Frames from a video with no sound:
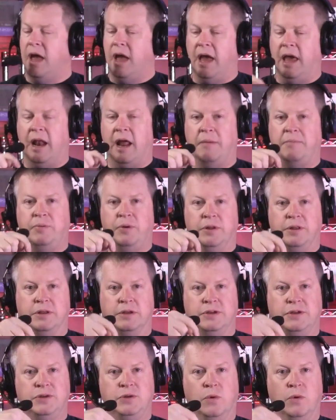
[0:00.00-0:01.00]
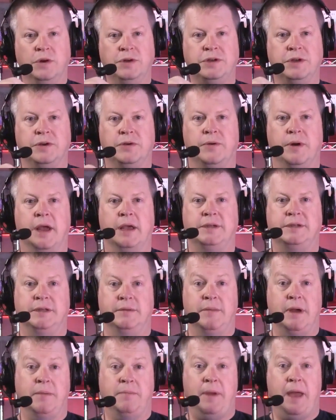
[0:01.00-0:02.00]
and I put the source address
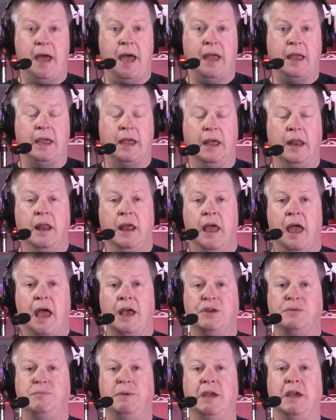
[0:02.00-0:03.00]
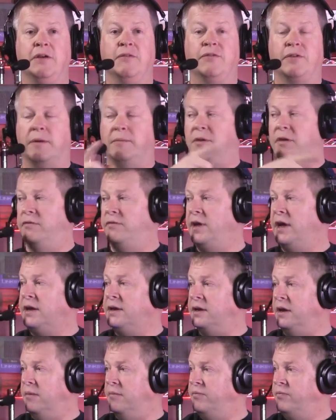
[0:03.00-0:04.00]
in my packet as being from the
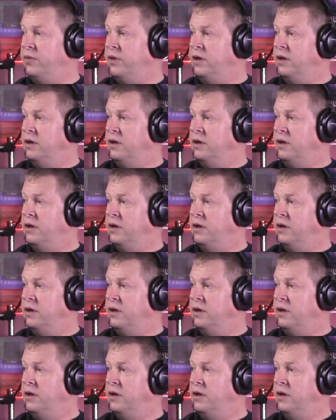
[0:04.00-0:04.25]
victim.